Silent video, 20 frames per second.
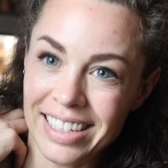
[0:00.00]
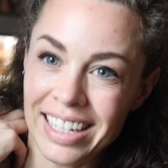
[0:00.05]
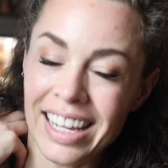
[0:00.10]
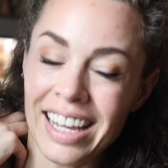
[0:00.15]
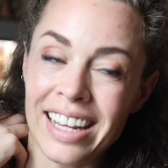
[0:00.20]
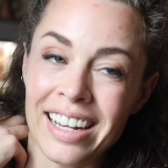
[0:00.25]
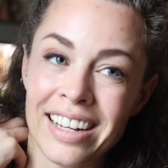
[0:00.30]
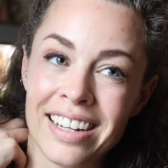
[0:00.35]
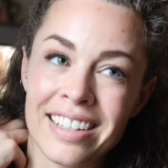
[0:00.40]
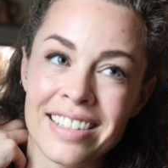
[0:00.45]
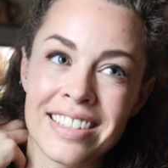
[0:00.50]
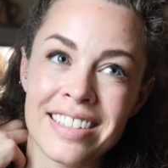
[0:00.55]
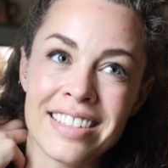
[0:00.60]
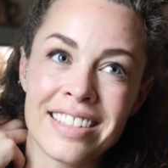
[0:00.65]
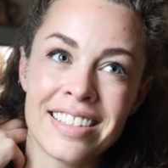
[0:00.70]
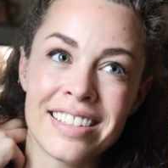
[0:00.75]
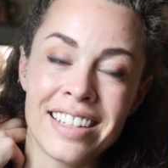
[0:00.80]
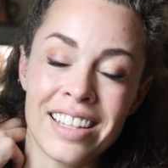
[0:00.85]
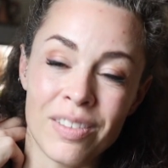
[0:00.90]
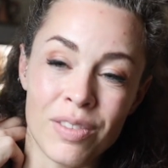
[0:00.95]
And it
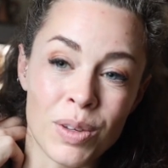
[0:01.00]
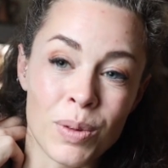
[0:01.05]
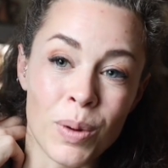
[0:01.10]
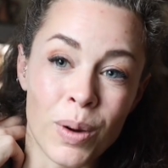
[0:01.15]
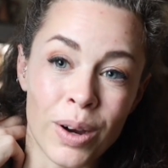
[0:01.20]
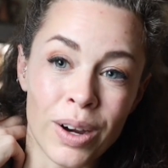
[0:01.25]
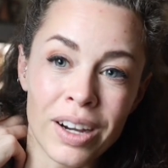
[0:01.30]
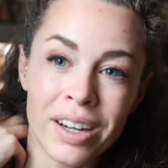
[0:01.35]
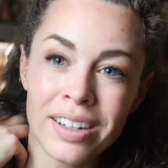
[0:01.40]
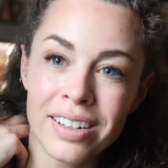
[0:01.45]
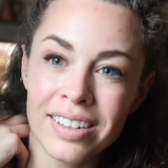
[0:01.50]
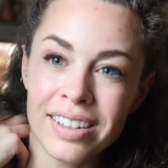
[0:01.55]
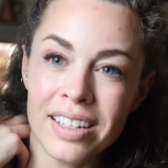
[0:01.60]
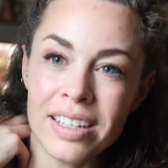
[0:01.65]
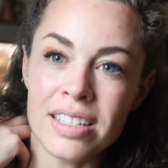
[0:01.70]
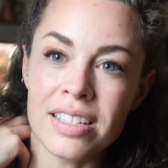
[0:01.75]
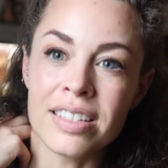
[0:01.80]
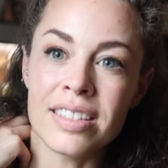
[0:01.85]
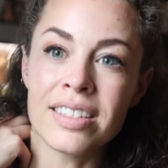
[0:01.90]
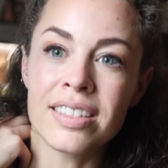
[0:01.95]
is, if you are,
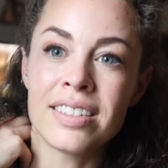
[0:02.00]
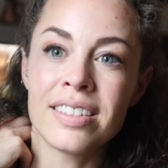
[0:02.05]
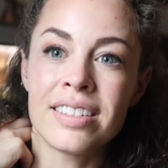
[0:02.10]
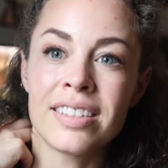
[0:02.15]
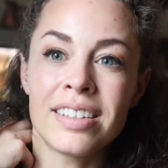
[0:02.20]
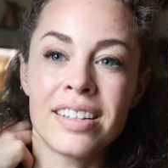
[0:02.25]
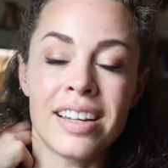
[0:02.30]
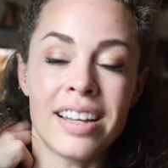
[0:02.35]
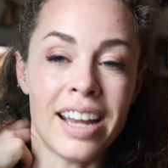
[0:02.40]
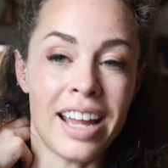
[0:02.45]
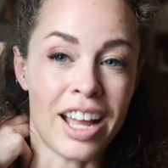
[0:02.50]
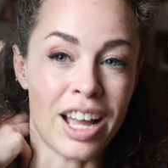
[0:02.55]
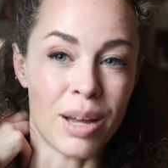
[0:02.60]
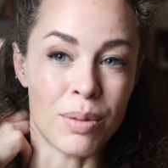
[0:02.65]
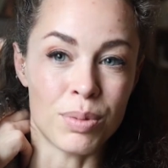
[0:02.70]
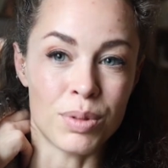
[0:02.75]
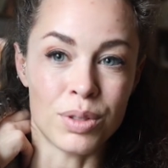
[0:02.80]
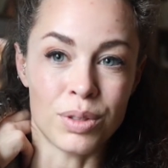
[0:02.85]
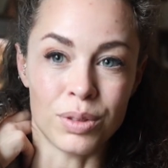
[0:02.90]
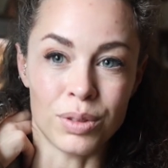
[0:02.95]
it's an
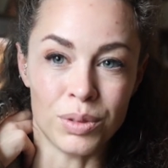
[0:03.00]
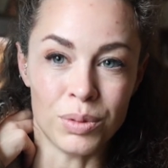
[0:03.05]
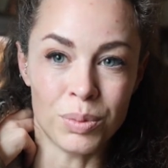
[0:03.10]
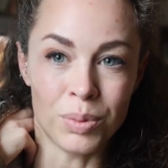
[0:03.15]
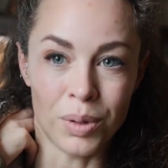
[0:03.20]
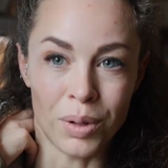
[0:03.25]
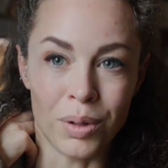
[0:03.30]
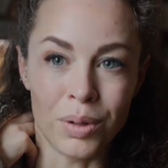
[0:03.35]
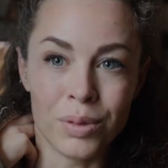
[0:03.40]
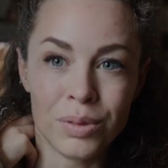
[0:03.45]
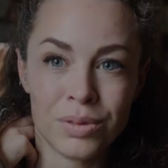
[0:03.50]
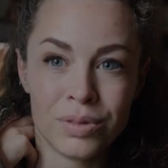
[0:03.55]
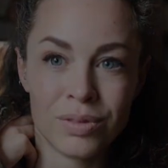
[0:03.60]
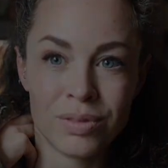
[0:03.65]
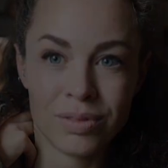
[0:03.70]
absolute pro.